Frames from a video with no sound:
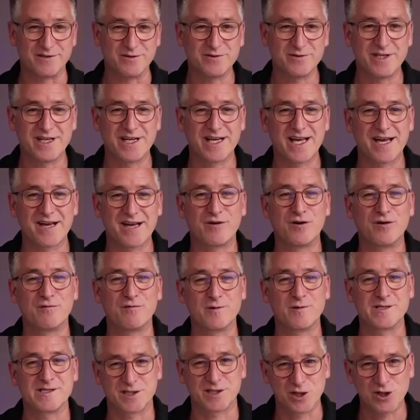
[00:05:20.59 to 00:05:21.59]
They have
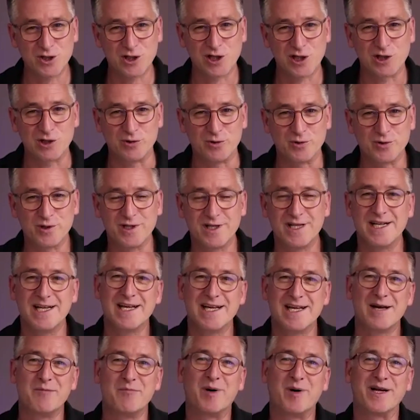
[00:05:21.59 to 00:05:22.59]
always a good clue,
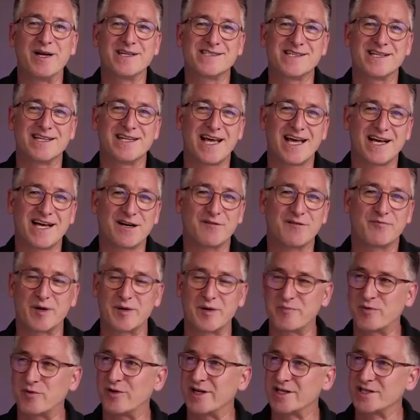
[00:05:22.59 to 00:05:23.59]
but it's a lack of
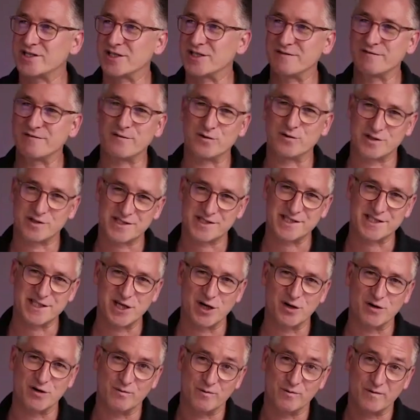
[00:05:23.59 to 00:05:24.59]
preparation for the
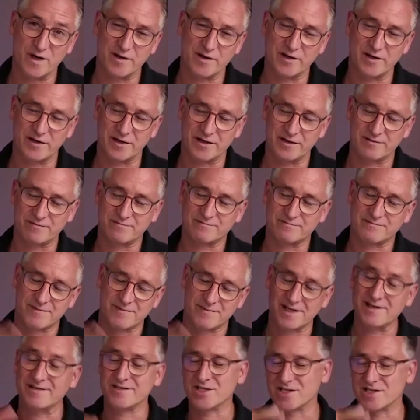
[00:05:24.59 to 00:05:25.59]
CEO, whether,
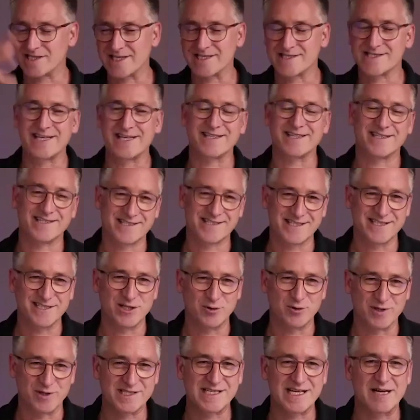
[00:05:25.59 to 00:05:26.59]
and just let's take the
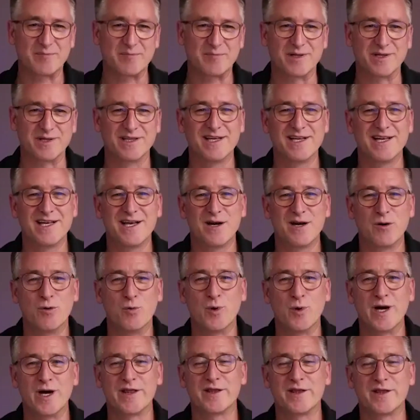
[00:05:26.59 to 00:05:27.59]
CEO example,
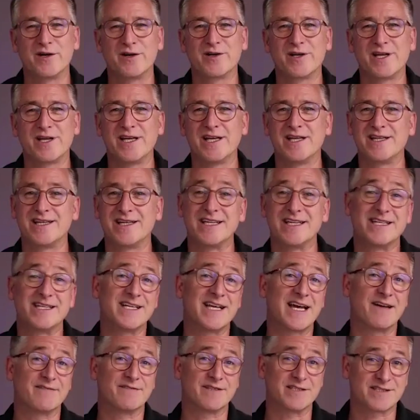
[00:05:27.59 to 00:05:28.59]
whether he didn't
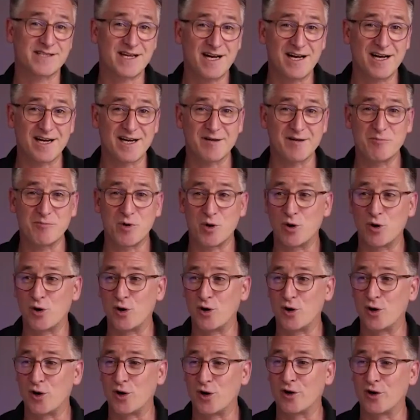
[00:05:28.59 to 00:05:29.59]
have the time
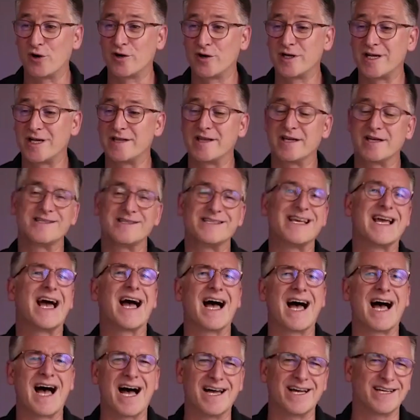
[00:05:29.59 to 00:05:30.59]
or he thinks,
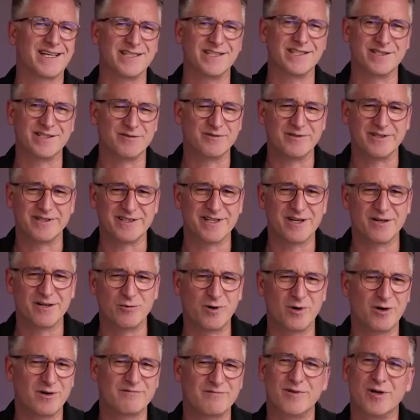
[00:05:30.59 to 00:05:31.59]
yeah, I can do it, no
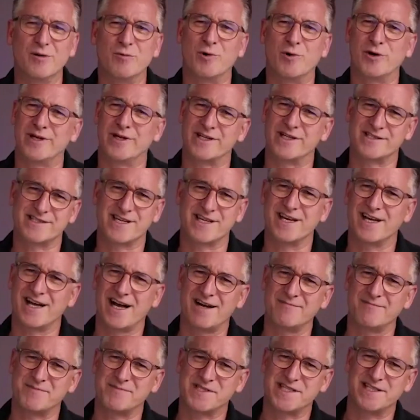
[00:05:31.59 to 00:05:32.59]
worries,
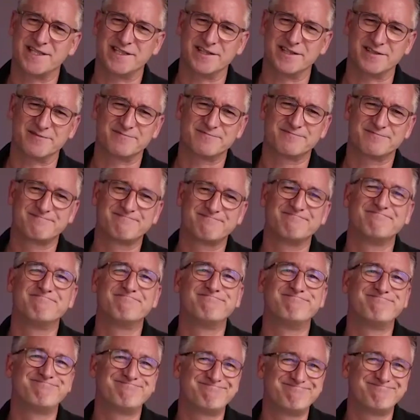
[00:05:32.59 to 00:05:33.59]
I'm senior.
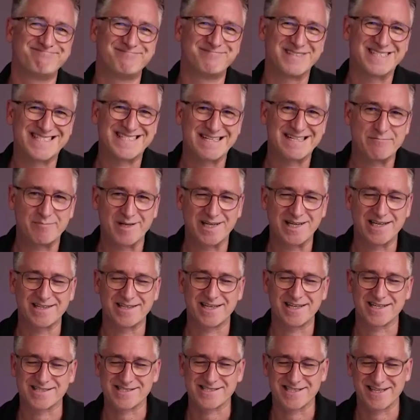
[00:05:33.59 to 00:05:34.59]
But typically
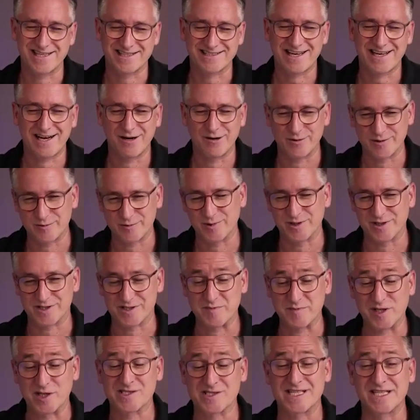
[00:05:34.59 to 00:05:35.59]
that's not how it works,
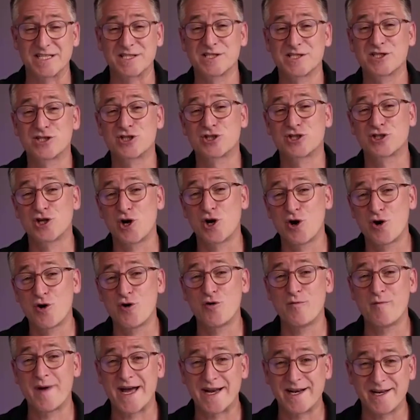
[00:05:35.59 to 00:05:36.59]
because there's so
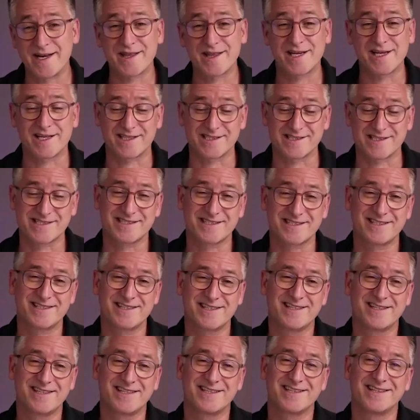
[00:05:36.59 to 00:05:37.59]
many things
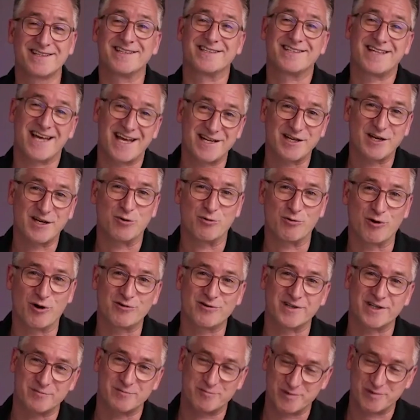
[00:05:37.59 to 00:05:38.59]
that can go wrong
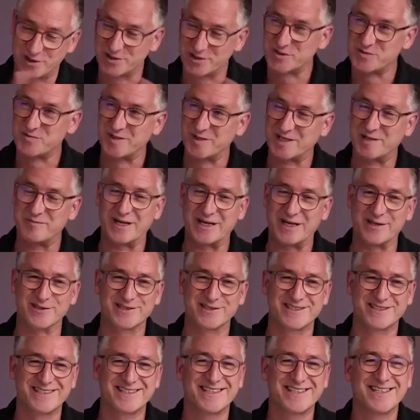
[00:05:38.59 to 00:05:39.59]
that we're going to speak about
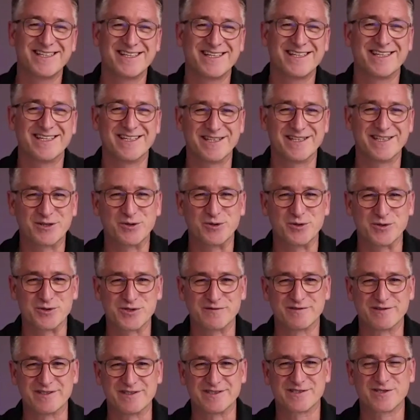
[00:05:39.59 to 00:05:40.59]
in the course
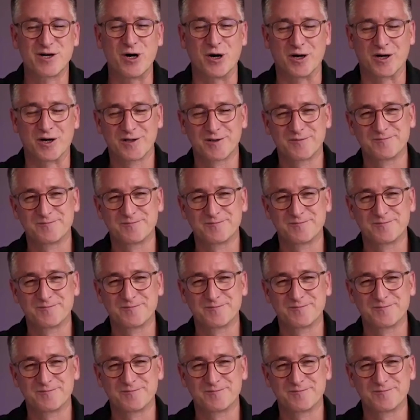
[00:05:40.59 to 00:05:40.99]
of this talk.